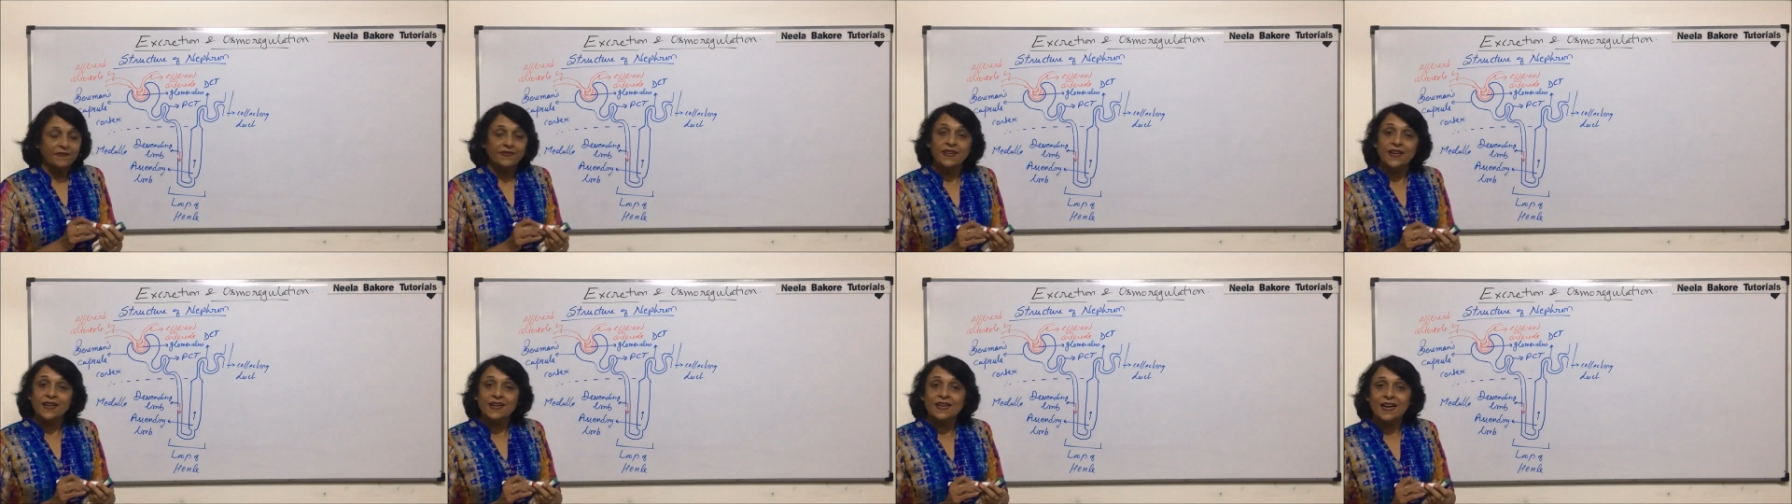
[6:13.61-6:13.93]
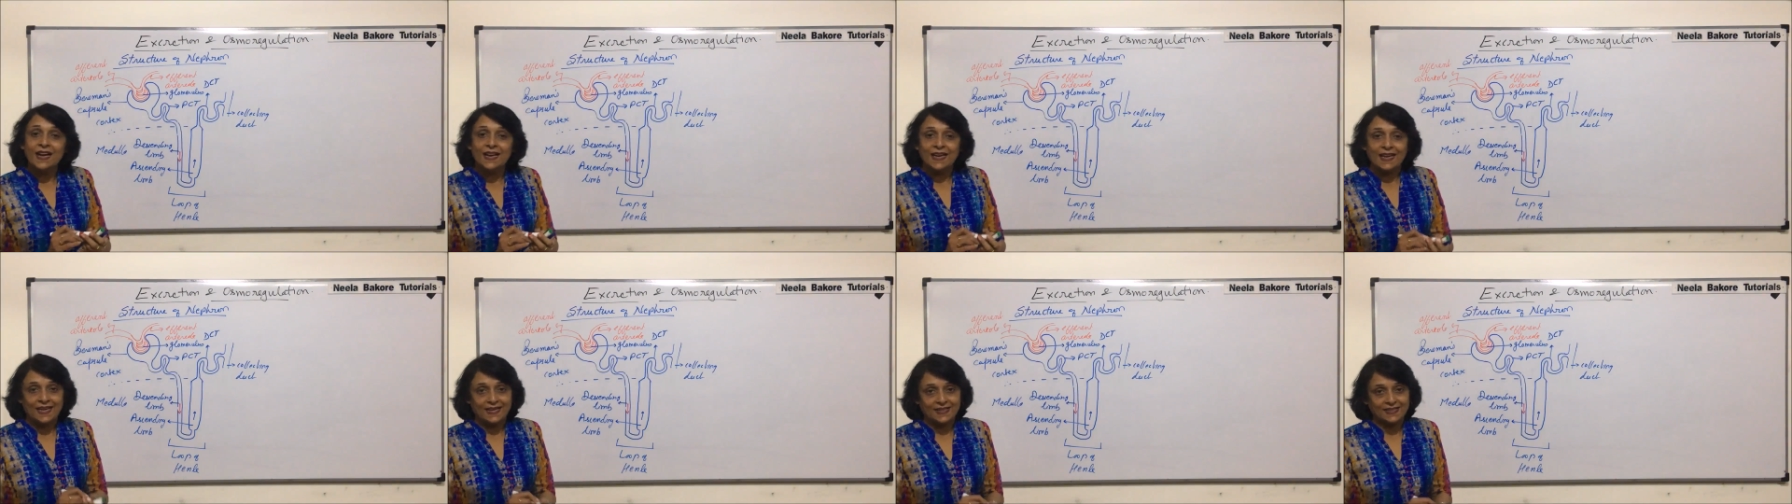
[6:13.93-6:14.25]
the
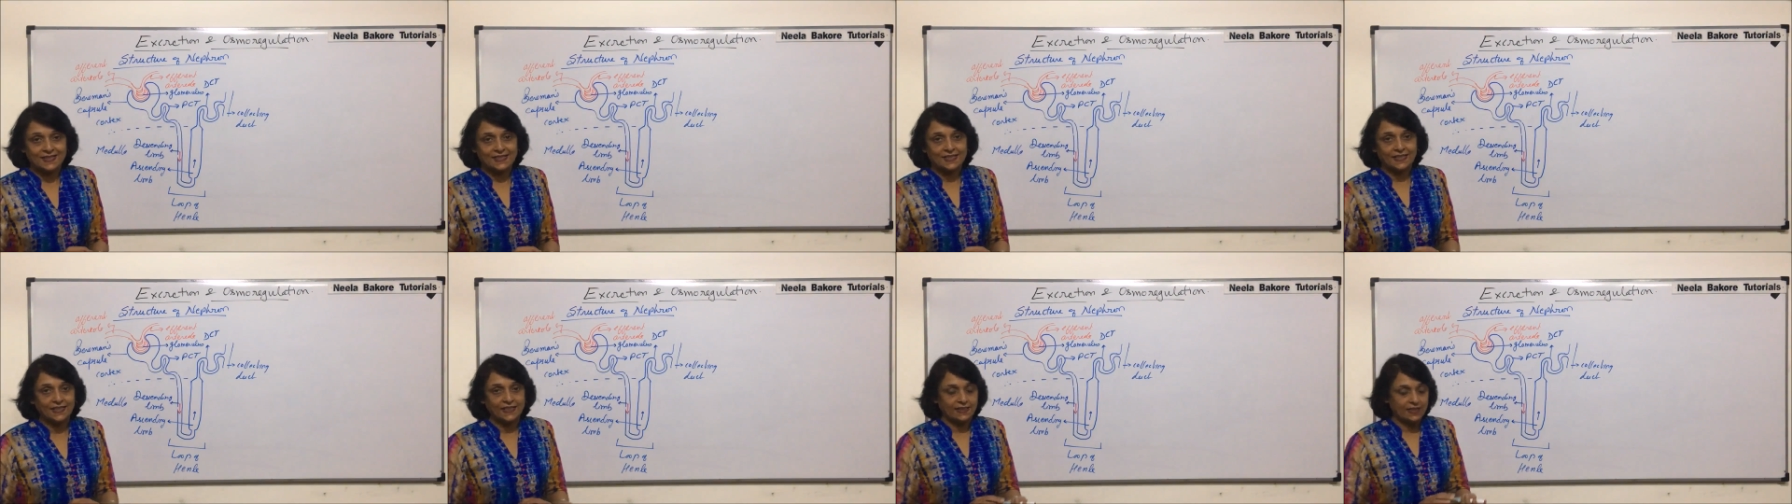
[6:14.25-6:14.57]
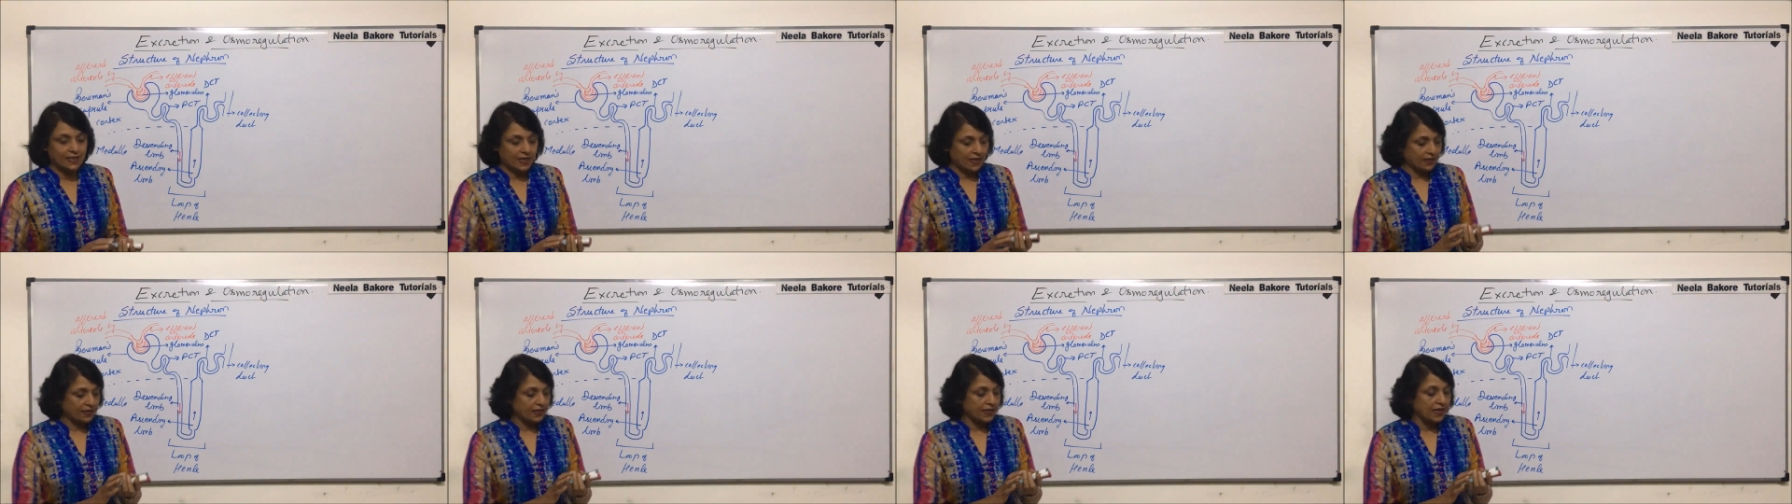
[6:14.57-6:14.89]
collecting
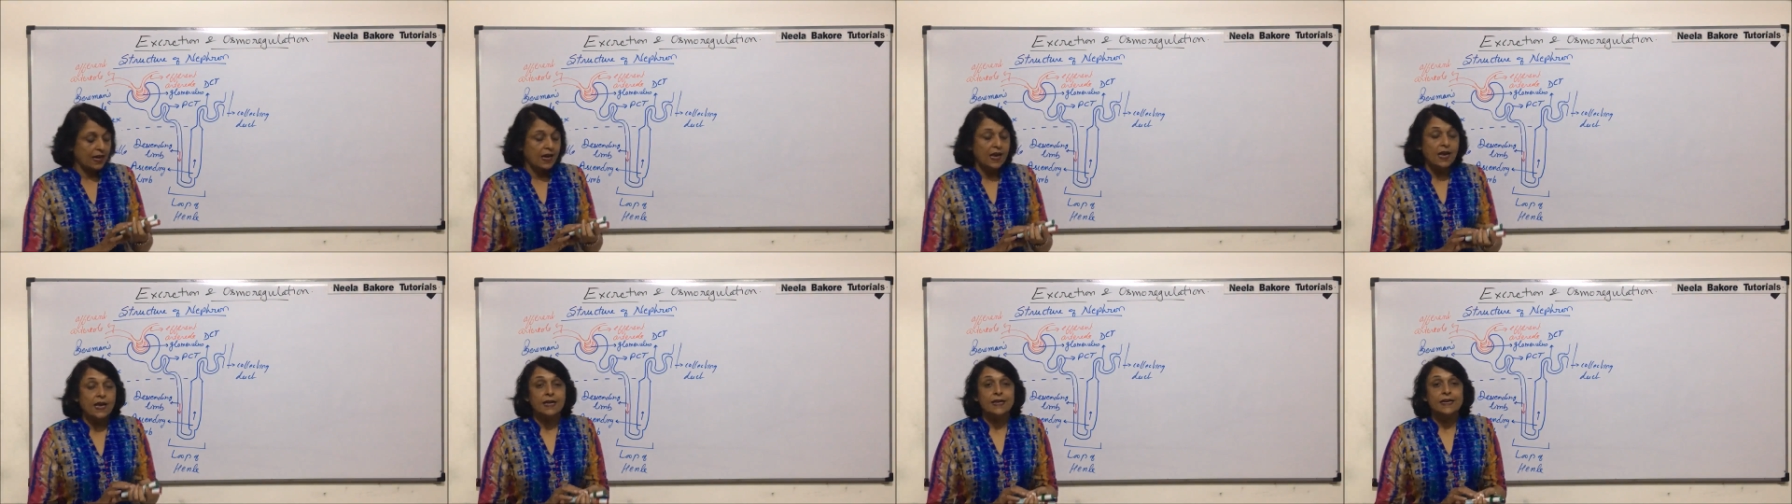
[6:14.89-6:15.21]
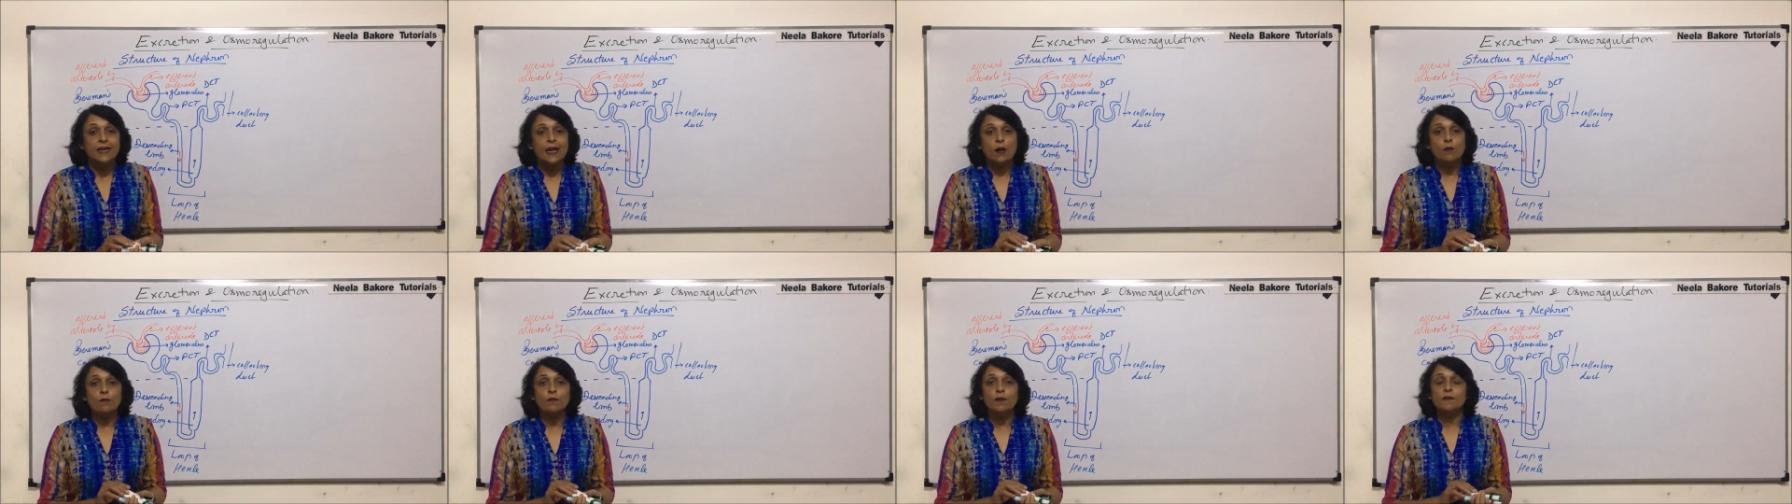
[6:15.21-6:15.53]
duct.
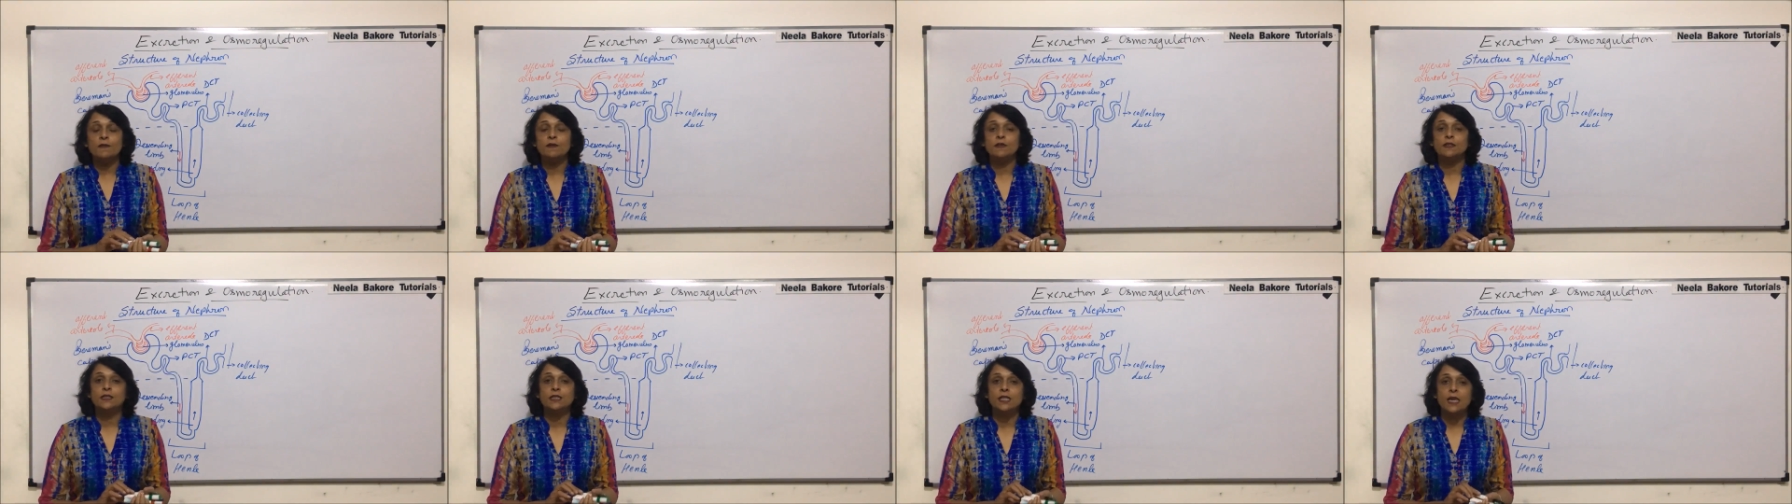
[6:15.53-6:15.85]
Now we will